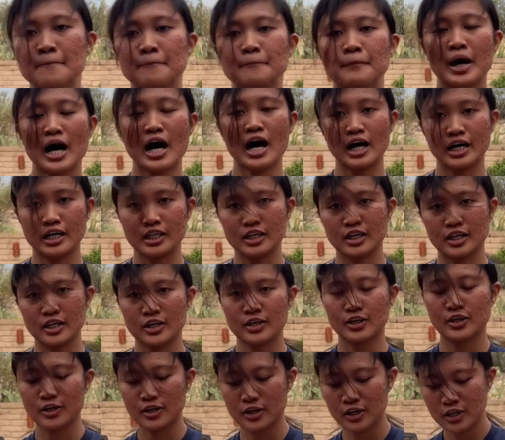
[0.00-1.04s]
But
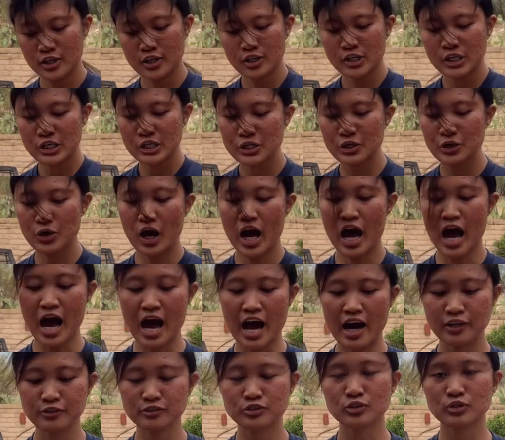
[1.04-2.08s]
you
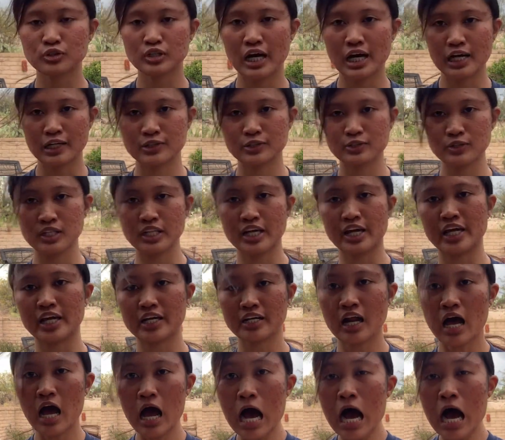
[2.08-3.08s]
have to calculate